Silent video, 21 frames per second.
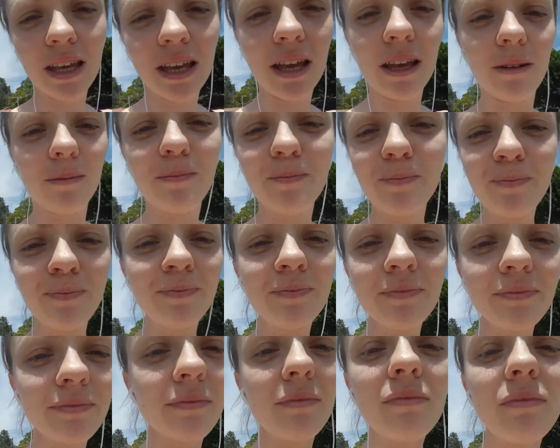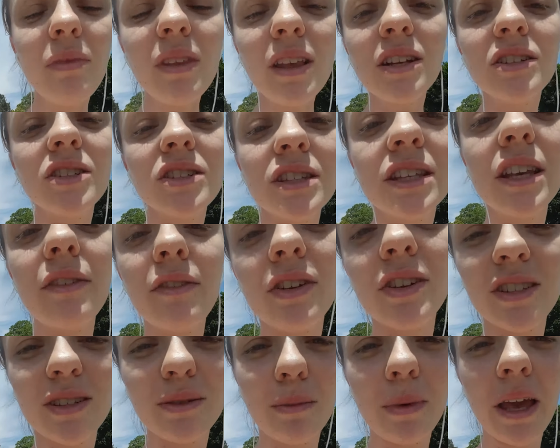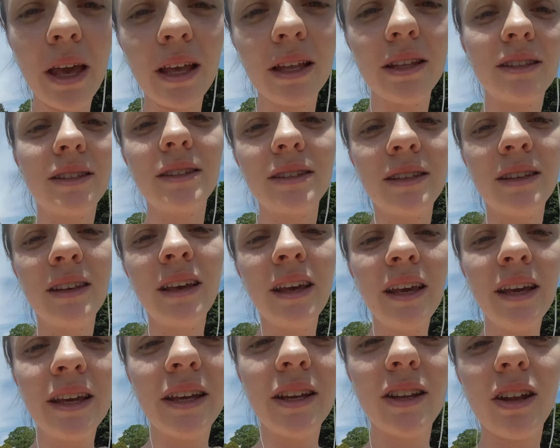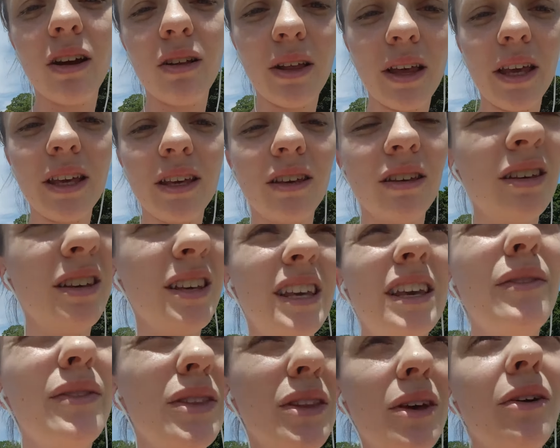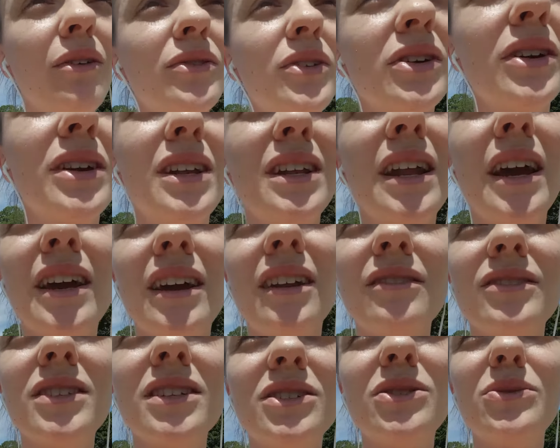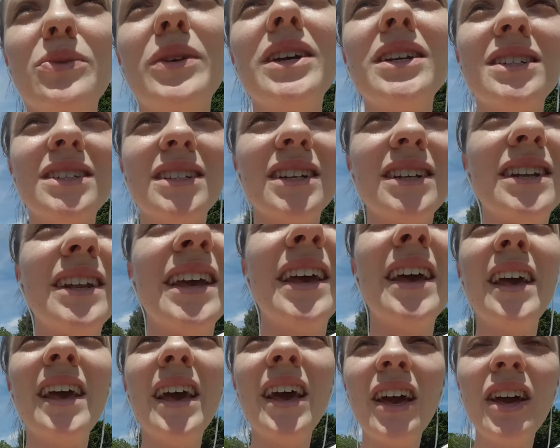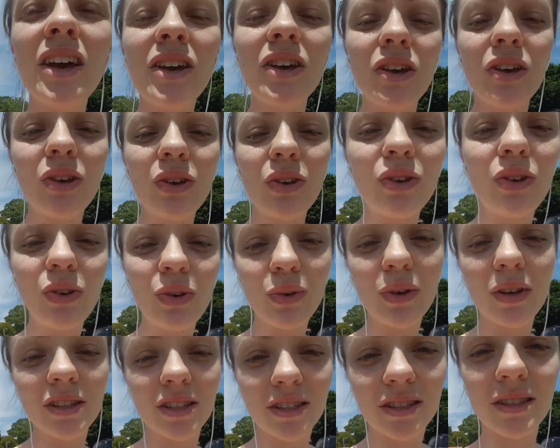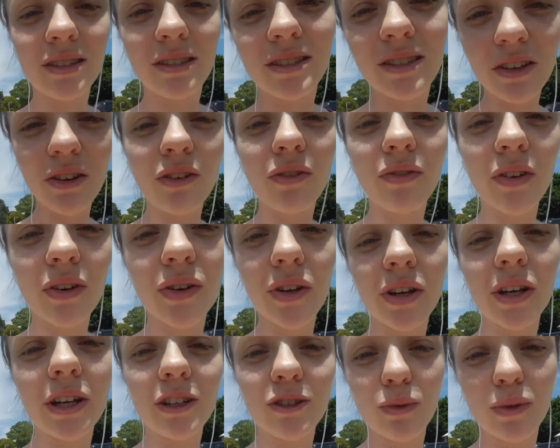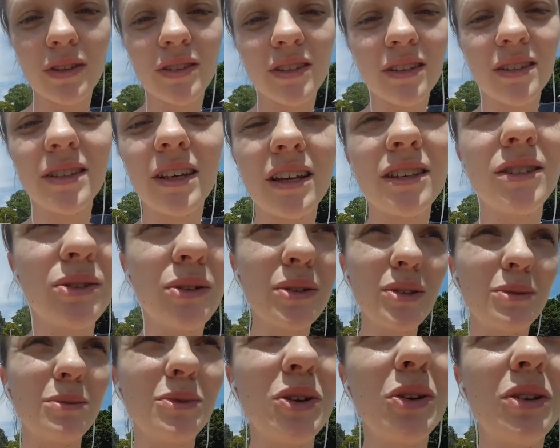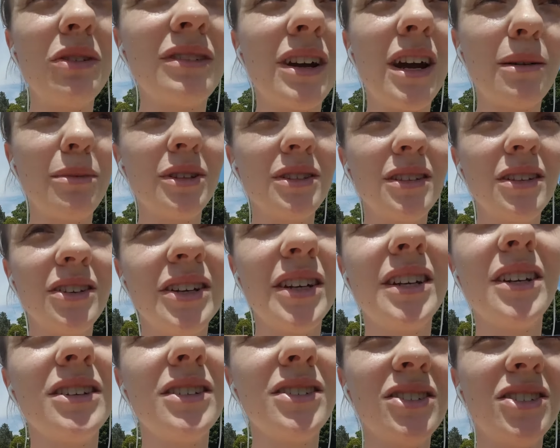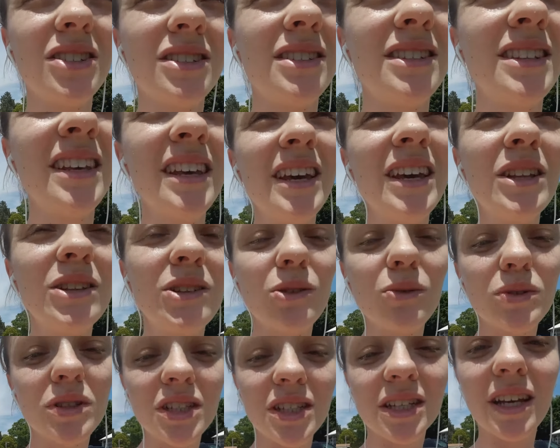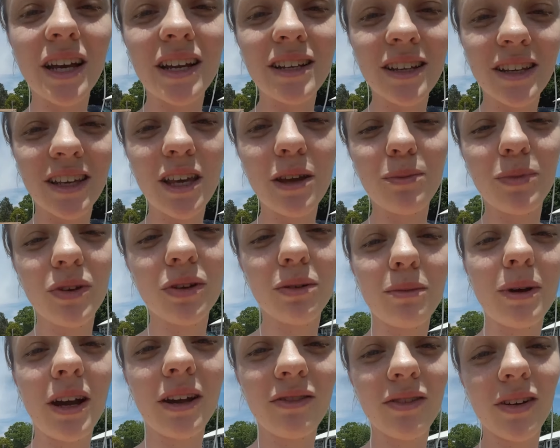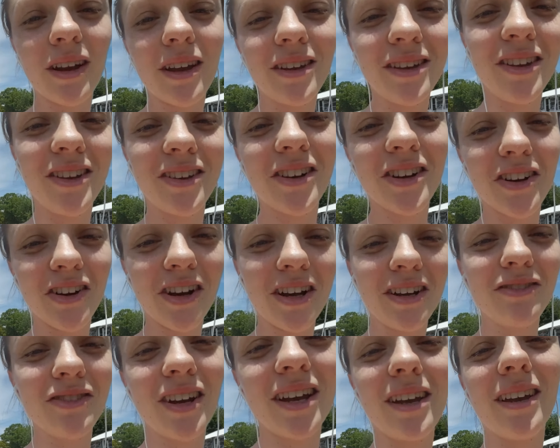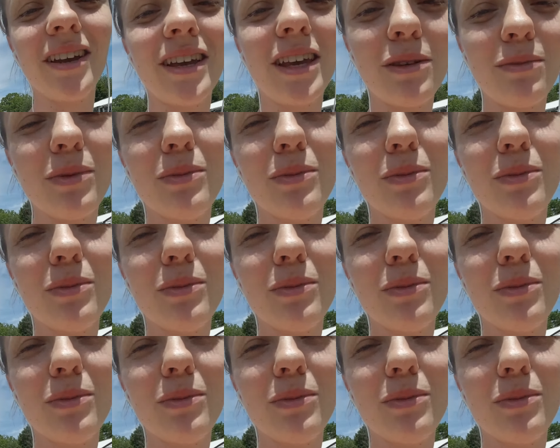and just giving her some hints. You know, like, even though if you're in a negative situation, you can still fill your ears with success. Throw some Tony Robbins in your ears. Just do what you can to keep your mind right and your grind right and keep